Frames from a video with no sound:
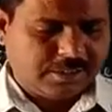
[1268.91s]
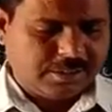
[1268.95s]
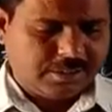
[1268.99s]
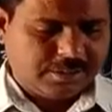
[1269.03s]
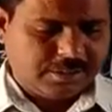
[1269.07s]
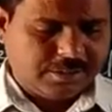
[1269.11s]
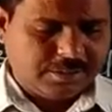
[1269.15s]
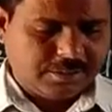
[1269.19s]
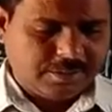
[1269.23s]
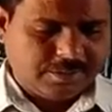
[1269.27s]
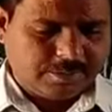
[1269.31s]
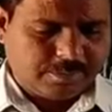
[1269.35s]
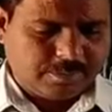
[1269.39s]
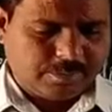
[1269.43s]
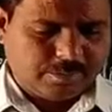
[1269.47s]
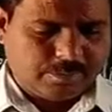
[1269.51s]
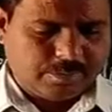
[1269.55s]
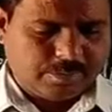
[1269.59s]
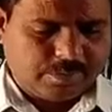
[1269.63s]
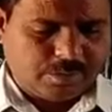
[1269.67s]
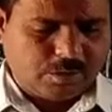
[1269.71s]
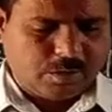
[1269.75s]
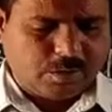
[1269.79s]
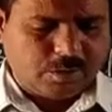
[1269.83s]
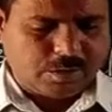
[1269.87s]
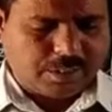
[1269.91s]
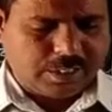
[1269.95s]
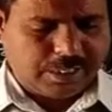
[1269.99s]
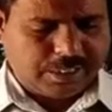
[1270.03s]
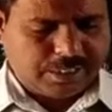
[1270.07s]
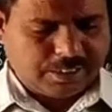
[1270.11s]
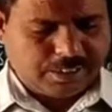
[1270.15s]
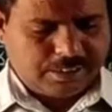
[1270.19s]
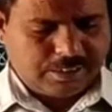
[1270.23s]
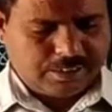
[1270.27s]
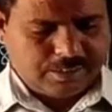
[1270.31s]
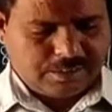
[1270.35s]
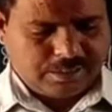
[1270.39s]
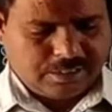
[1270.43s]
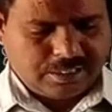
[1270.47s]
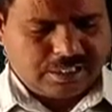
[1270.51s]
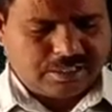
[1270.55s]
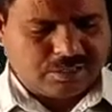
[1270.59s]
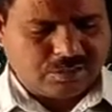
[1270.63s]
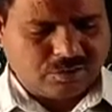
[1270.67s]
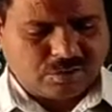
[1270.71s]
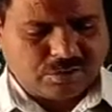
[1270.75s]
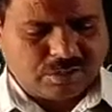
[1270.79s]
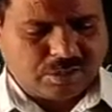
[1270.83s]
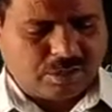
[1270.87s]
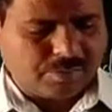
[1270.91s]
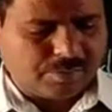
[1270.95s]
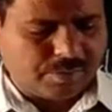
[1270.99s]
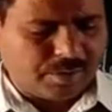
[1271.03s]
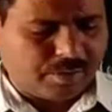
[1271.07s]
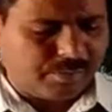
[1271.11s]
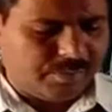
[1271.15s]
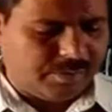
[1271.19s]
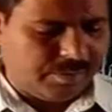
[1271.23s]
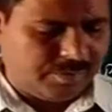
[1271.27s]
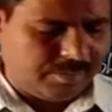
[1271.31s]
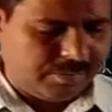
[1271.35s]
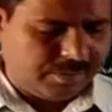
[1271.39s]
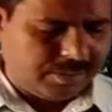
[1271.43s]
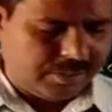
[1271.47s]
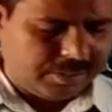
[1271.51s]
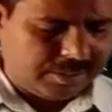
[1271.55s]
See? Okay, that's not our problem.